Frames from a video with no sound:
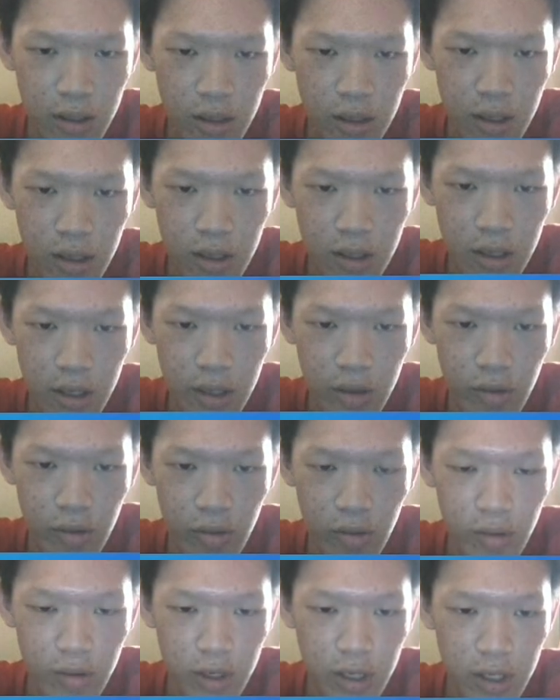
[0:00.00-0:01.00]
and
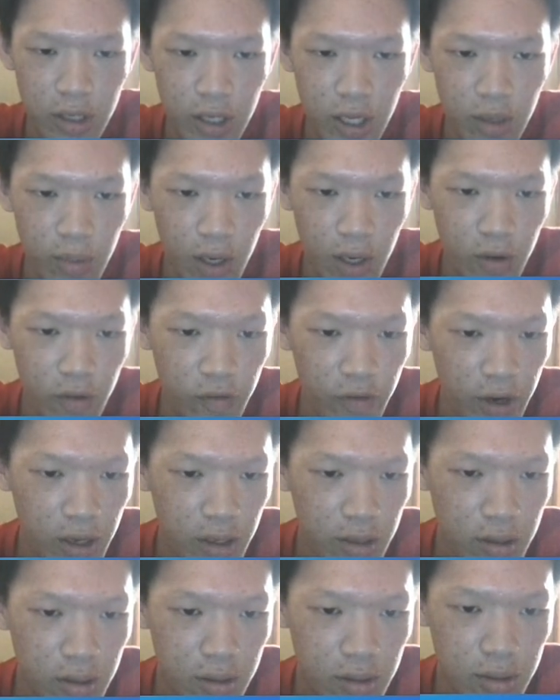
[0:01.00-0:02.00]
let's rename our file
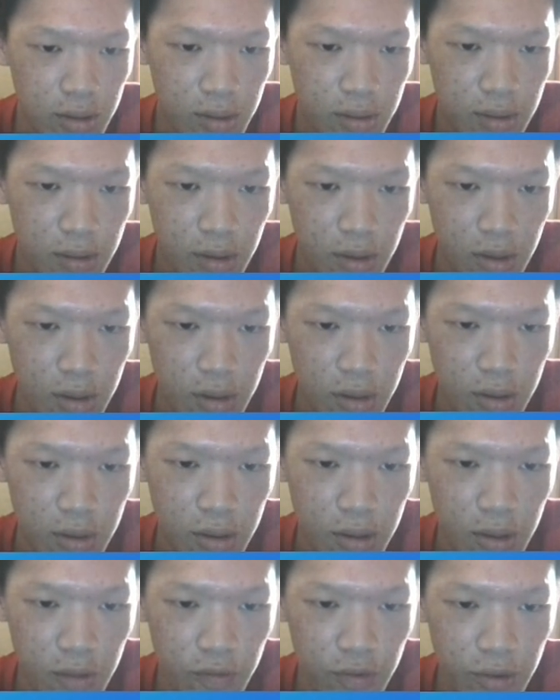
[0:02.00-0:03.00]

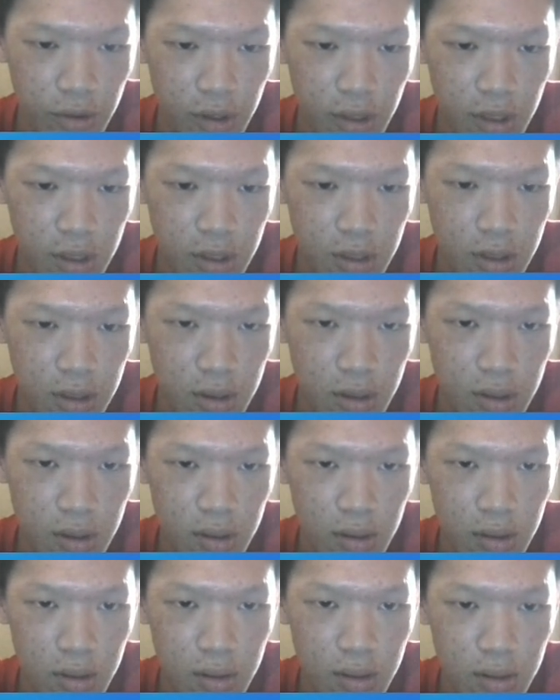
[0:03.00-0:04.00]
obfuscation
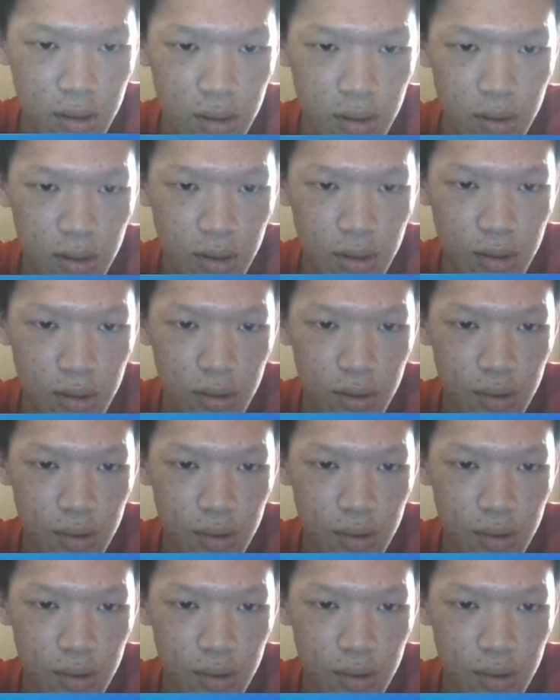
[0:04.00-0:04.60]
to